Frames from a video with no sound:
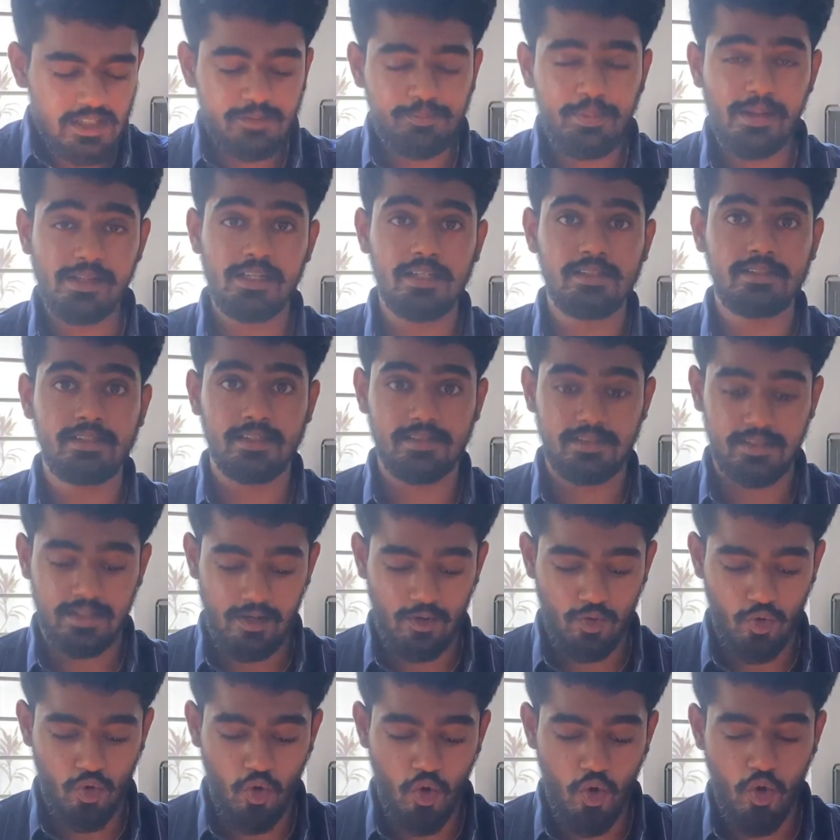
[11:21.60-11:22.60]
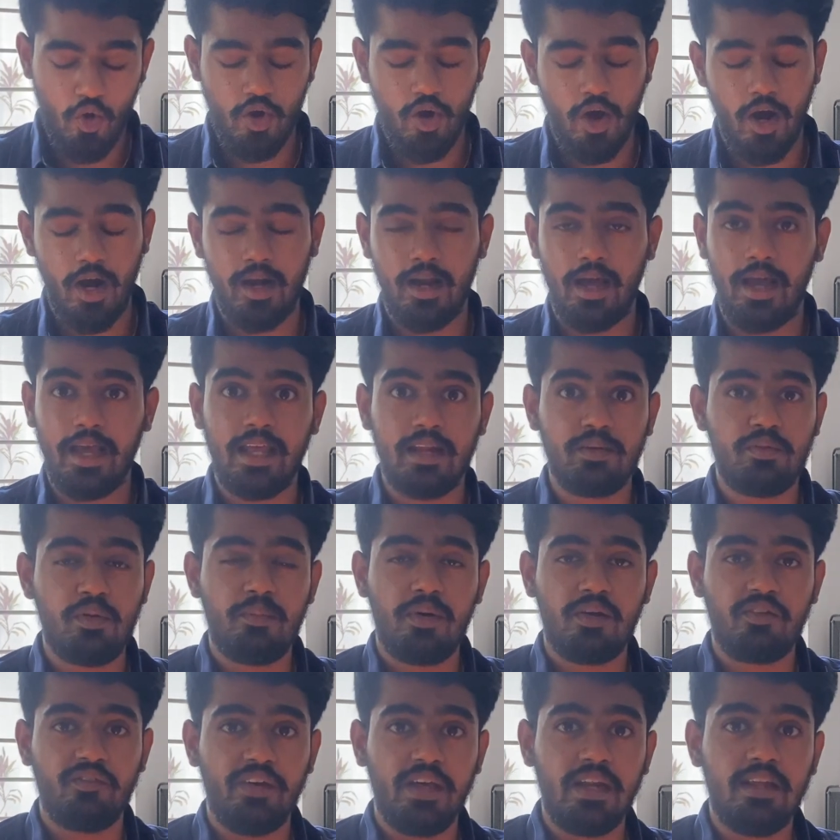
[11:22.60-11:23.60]
Special sense, oh God, I
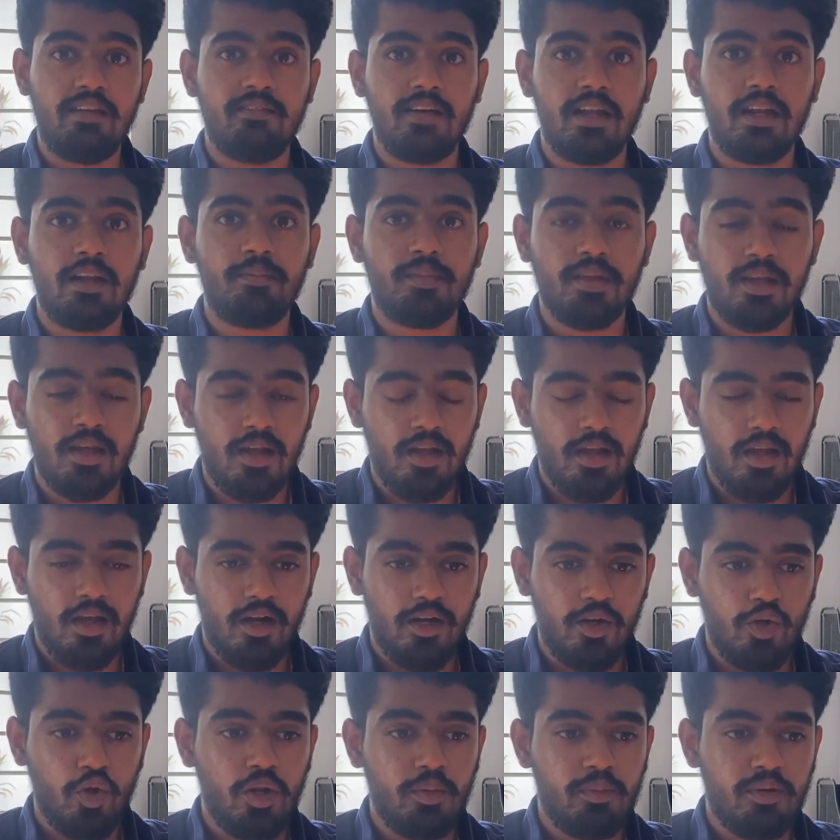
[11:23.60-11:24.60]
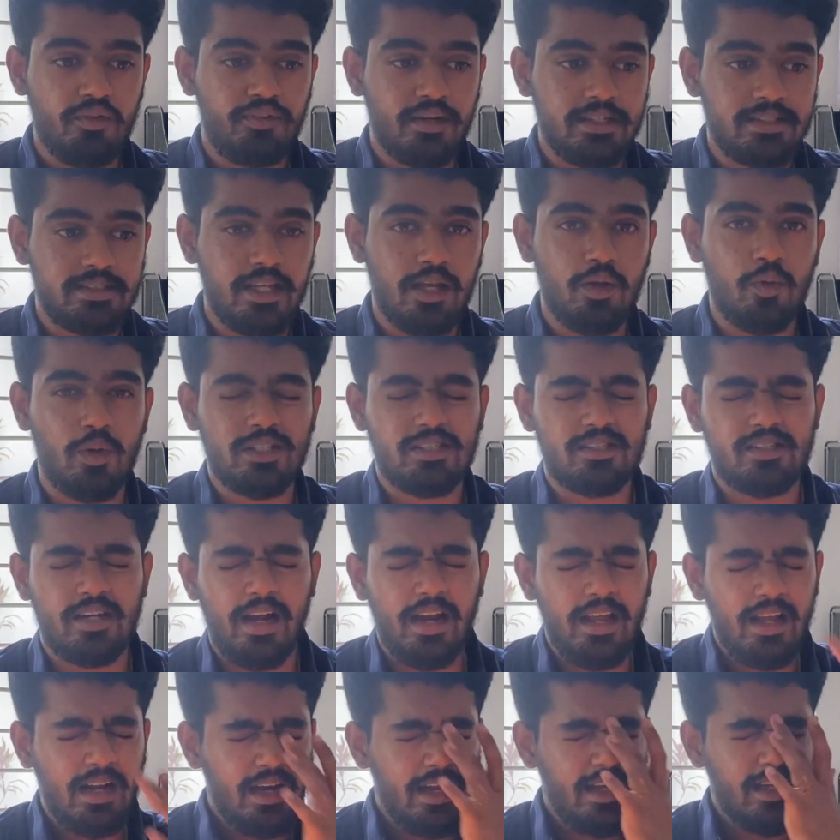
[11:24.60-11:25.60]
remember very well. During my first year, I was
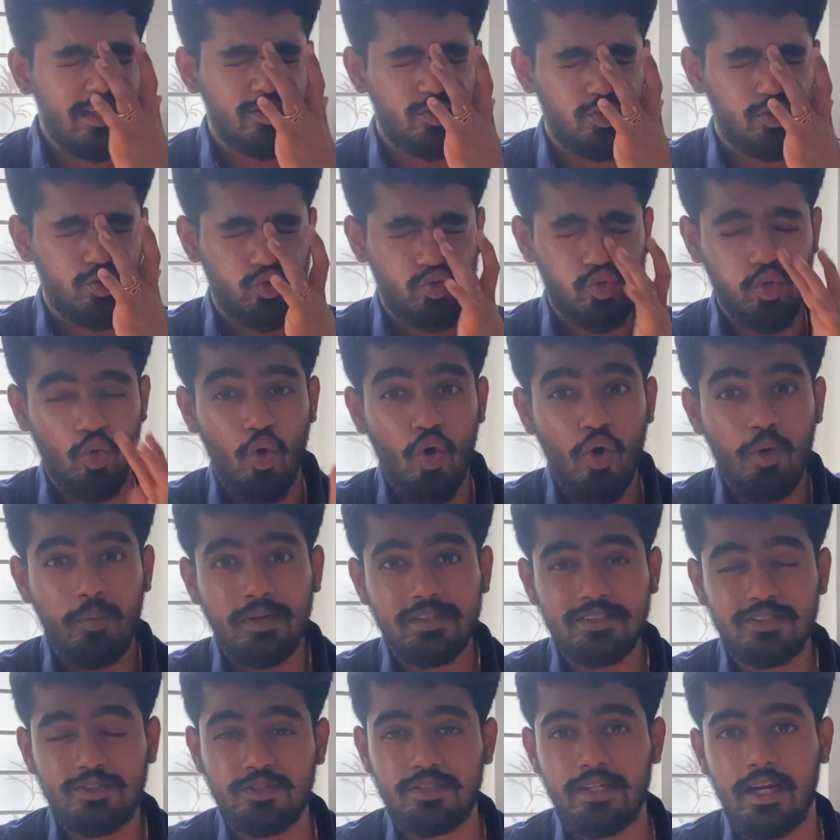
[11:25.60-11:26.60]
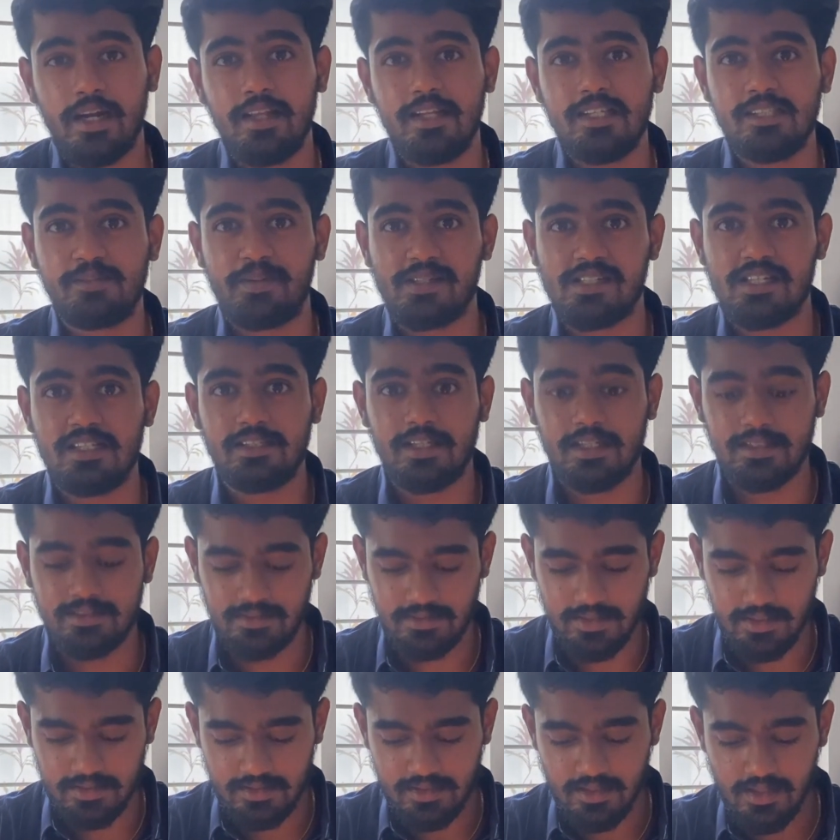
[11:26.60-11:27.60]
struggling so much to study the special
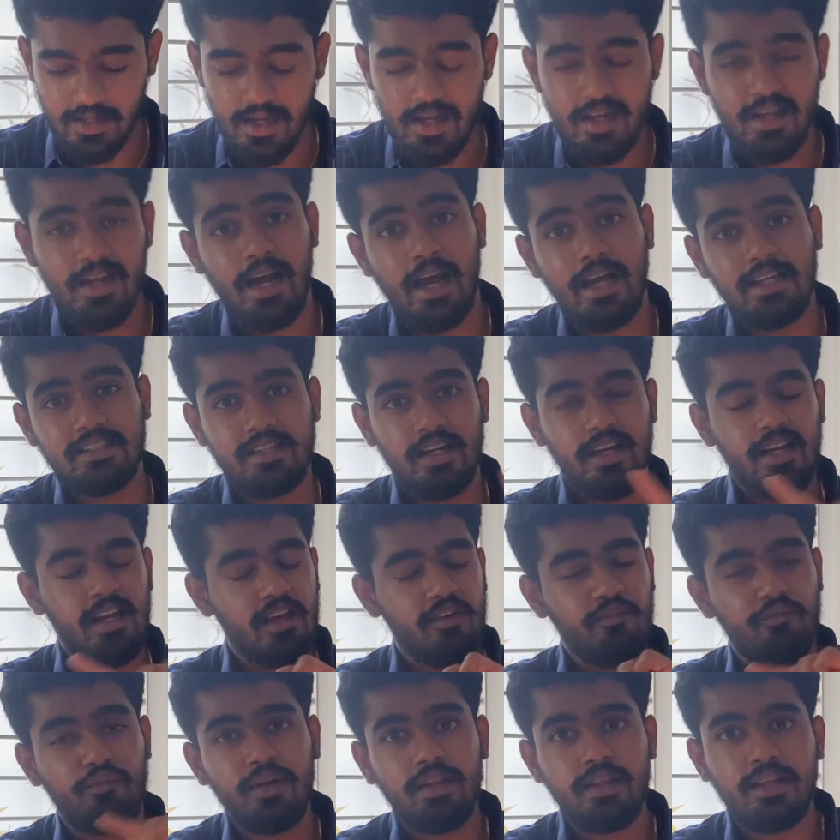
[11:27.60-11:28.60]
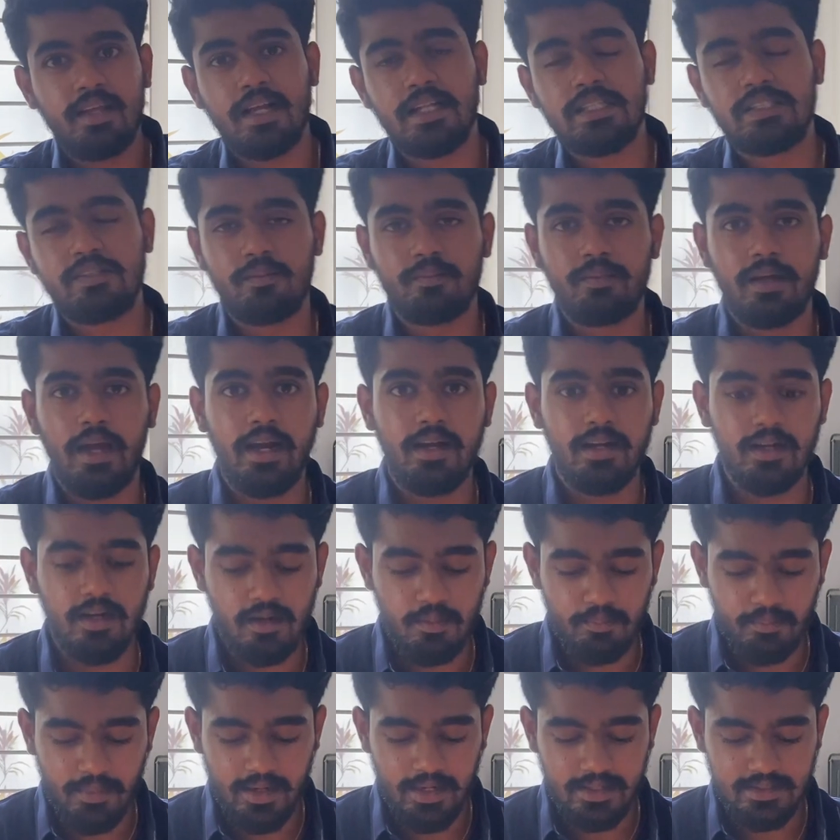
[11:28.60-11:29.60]
senses. I studied everything else from
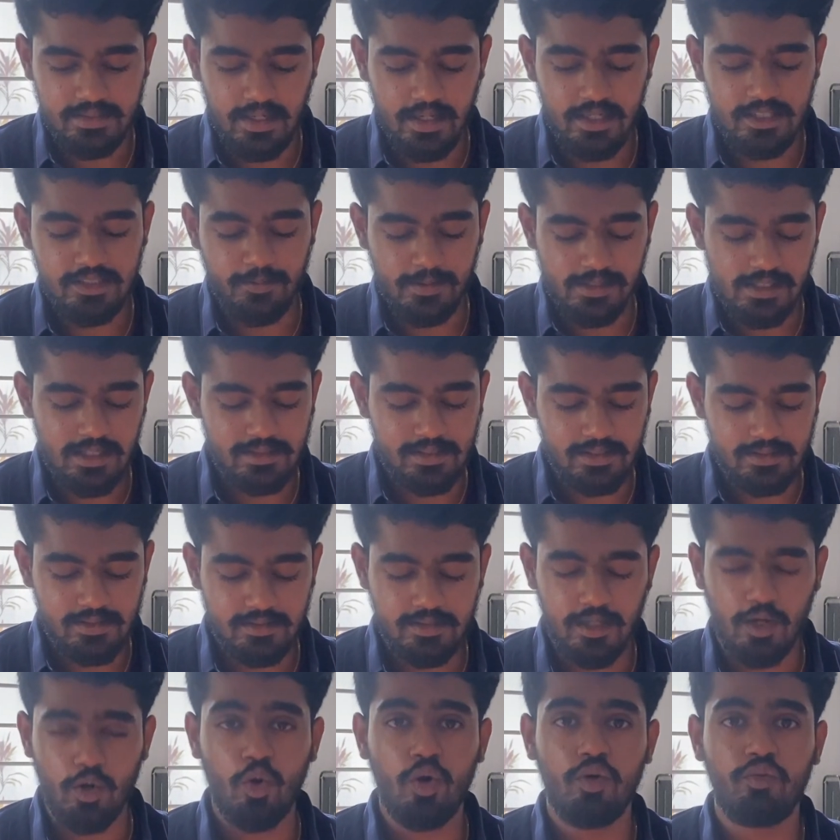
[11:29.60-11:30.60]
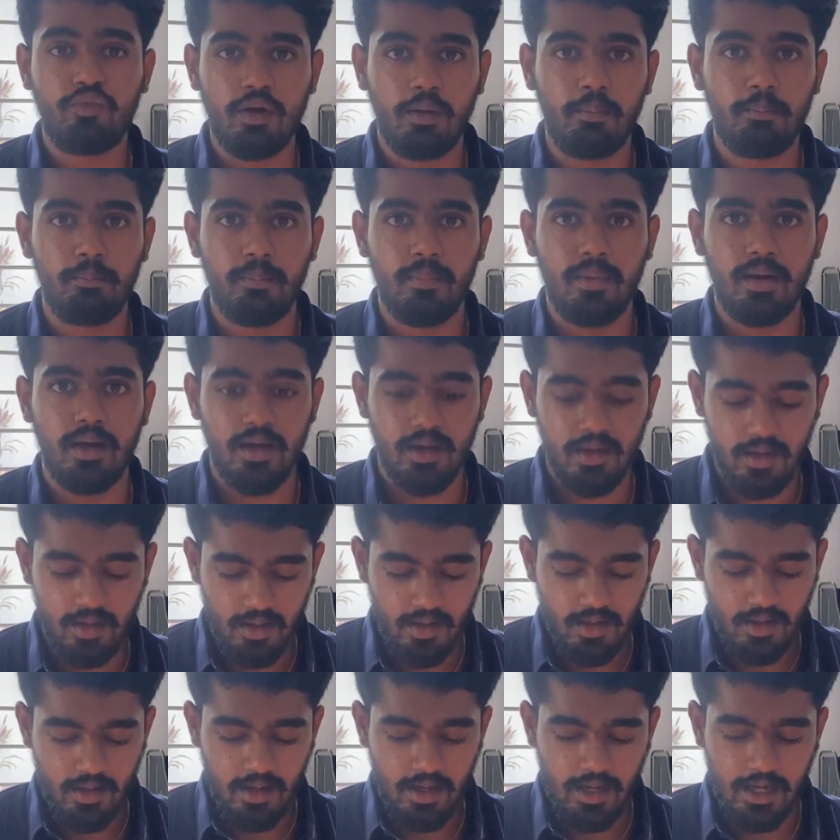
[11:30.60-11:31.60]
guidance, but I studied special senses alone from
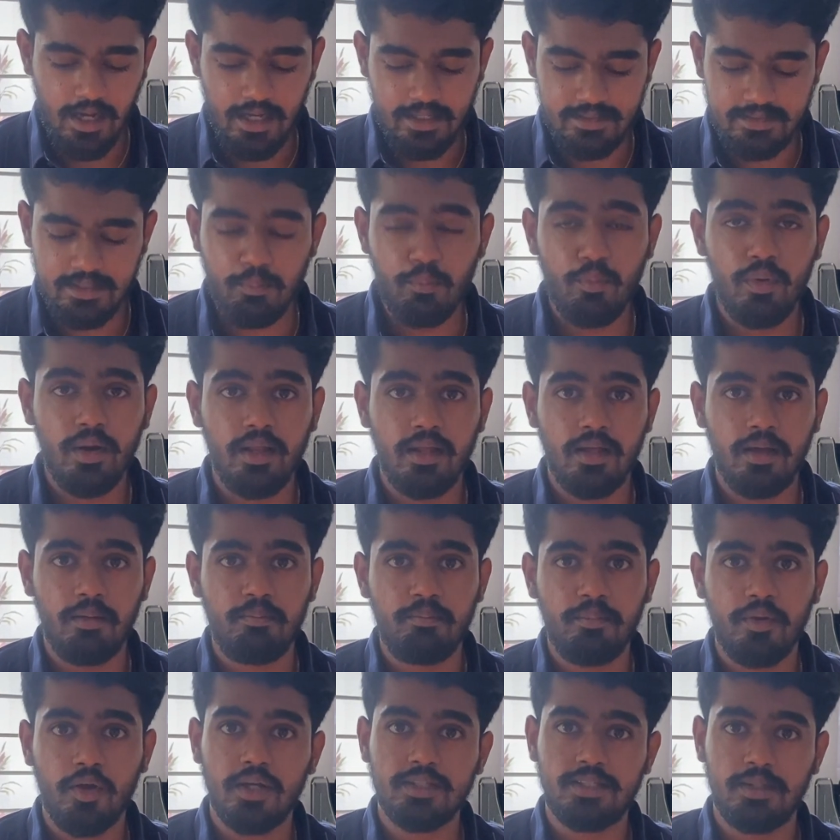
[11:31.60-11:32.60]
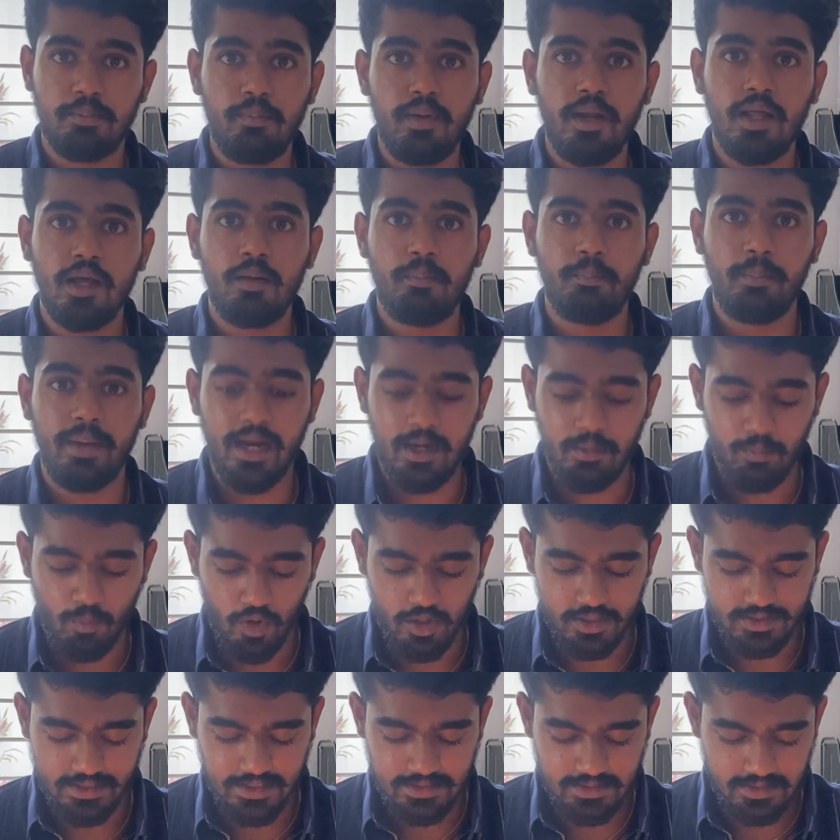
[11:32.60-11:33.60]
Sembolingam, because Sembolingam made
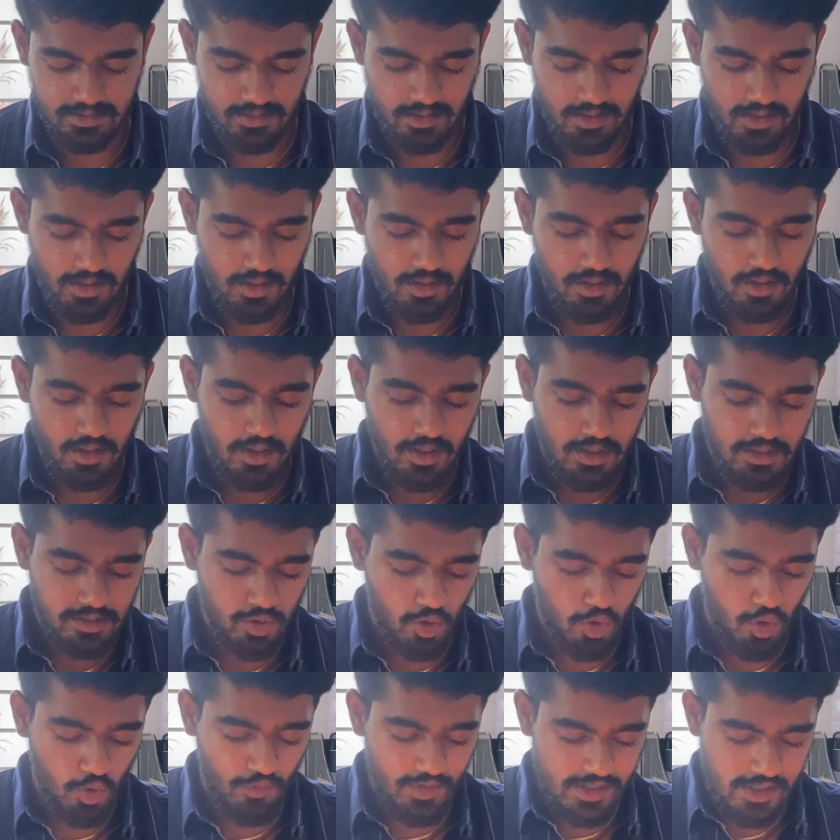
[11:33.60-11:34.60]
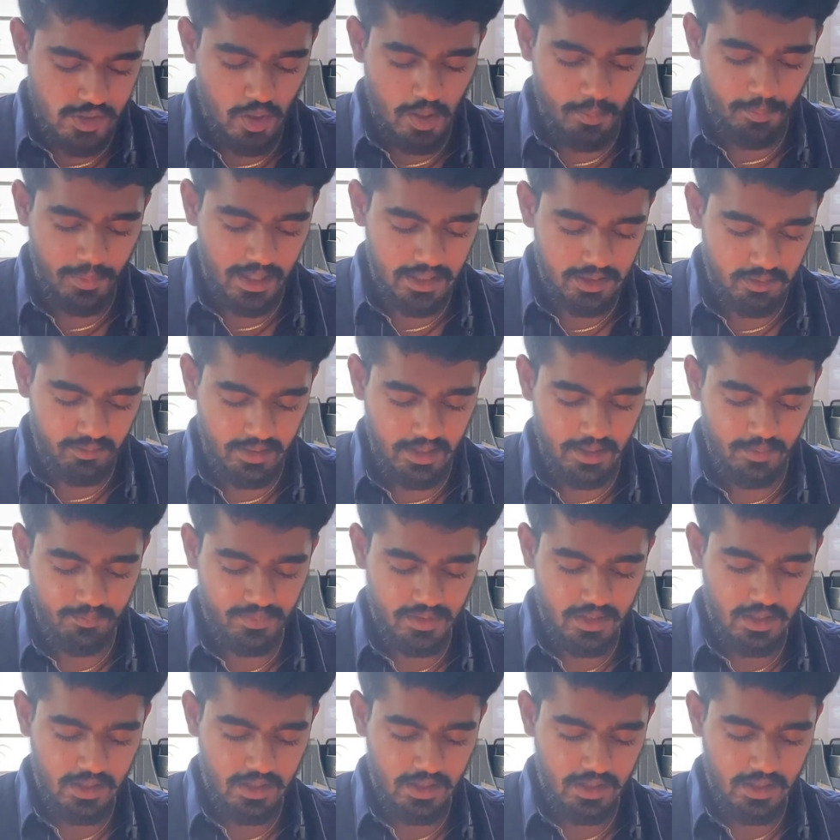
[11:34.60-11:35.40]
more sense. So visual pathway,